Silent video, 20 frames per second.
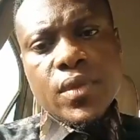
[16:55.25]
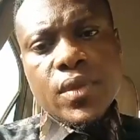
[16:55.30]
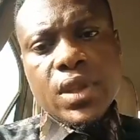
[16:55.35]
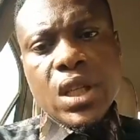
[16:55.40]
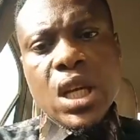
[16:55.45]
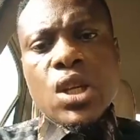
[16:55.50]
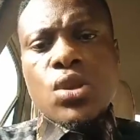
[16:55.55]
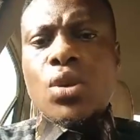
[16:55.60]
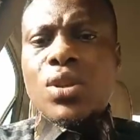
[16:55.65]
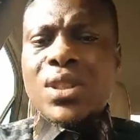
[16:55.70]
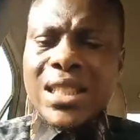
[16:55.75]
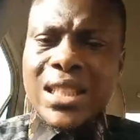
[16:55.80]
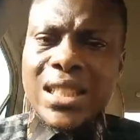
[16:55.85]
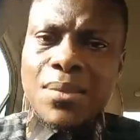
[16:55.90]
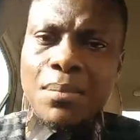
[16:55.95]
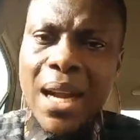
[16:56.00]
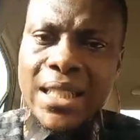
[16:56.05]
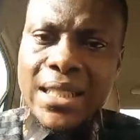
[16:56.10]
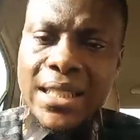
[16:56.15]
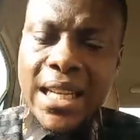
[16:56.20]
So this is
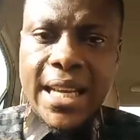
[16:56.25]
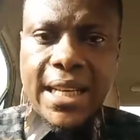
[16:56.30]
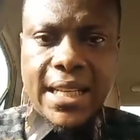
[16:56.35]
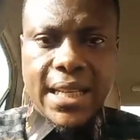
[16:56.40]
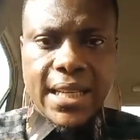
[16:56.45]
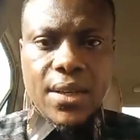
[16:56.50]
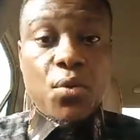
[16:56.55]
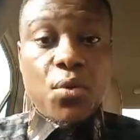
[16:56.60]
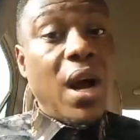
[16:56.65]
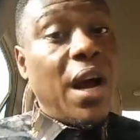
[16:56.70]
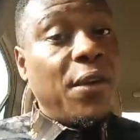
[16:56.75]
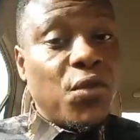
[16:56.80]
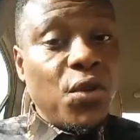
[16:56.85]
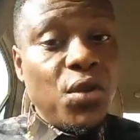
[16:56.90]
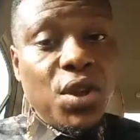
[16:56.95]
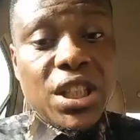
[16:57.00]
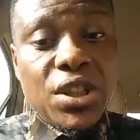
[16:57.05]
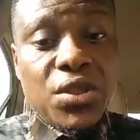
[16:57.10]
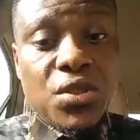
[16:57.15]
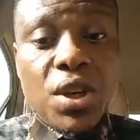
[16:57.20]
my take. We have to
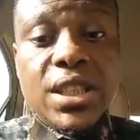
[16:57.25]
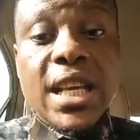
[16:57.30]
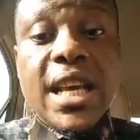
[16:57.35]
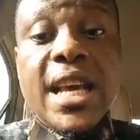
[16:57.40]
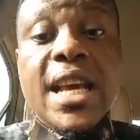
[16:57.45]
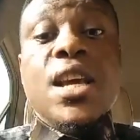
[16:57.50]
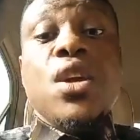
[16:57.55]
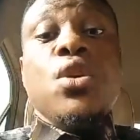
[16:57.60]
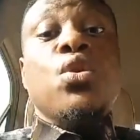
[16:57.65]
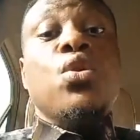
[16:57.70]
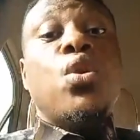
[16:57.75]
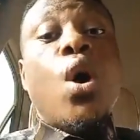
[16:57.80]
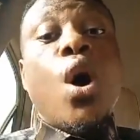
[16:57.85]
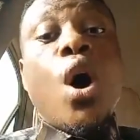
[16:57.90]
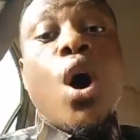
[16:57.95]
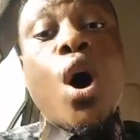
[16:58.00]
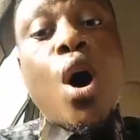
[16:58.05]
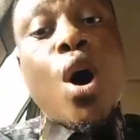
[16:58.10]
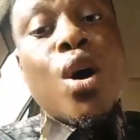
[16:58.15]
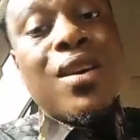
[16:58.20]
look into it.
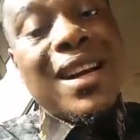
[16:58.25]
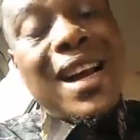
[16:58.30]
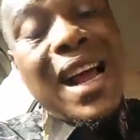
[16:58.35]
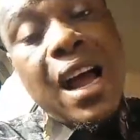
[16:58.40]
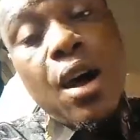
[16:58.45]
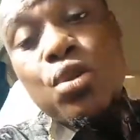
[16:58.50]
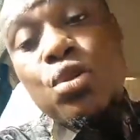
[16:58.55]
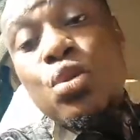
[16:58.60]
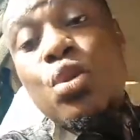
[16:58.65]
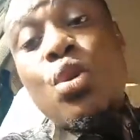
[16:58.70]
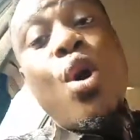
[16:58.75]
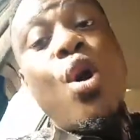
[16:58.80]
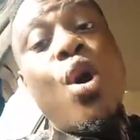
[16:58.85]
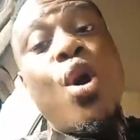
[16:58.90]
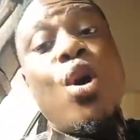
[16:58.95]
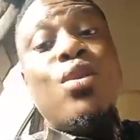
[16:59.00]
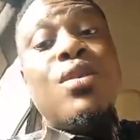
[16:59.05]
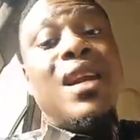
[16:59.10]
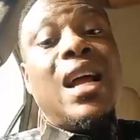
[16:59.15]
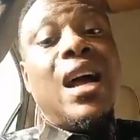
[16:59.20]
Go round
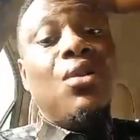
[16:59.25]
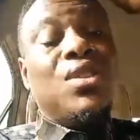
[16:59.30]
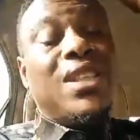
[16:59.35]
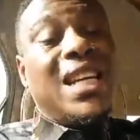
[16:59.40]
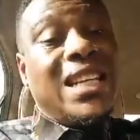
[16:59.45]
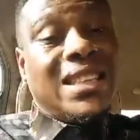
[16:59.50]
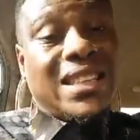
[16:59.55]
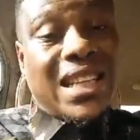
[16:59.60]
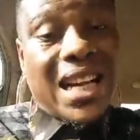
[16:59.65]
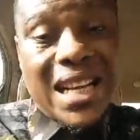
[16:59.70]
the entire